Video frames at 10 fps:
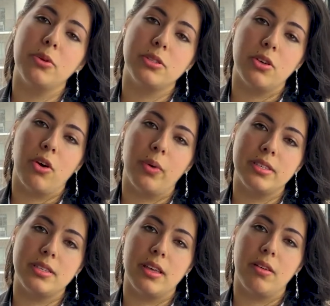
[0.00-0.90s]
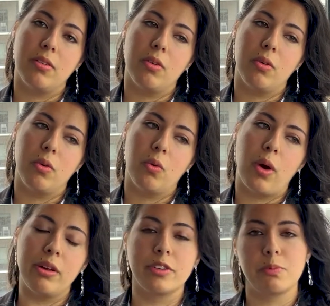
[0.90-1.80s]
was always
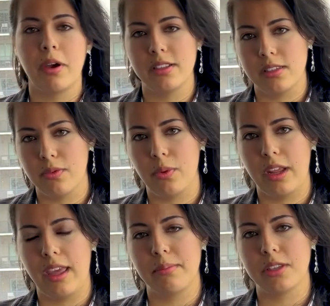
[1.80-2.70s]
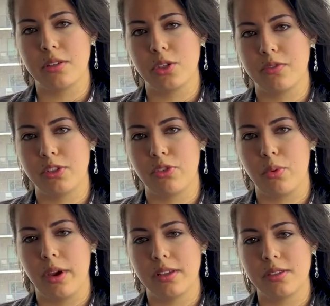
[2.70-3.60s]
quite responsive when it came to the service
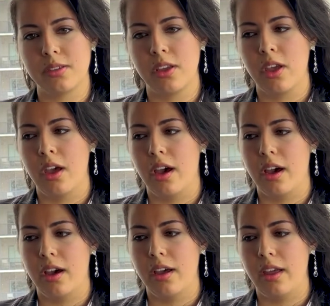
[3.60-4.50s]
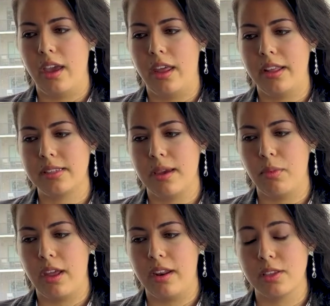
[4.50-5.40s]
requests. Anytime
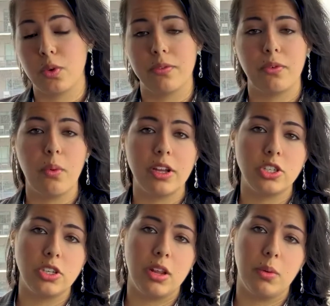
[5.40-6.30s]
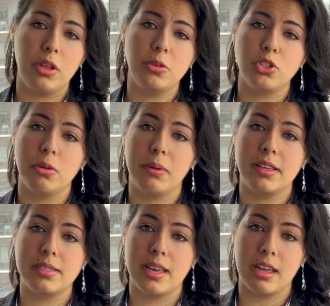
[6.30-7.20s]
we had any sort of question, it would usually
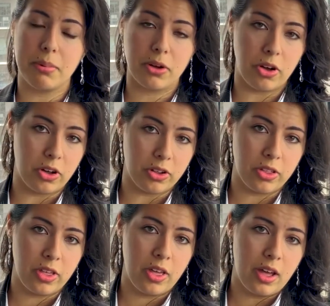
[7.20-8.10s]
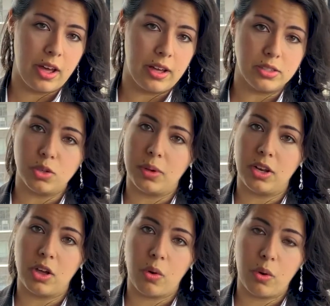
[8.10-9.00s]
be setting up a call so we
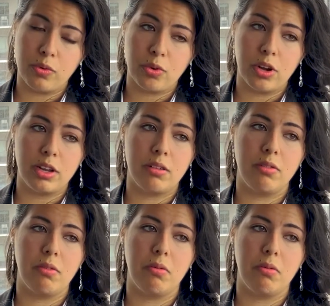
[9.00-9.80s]
could go over it,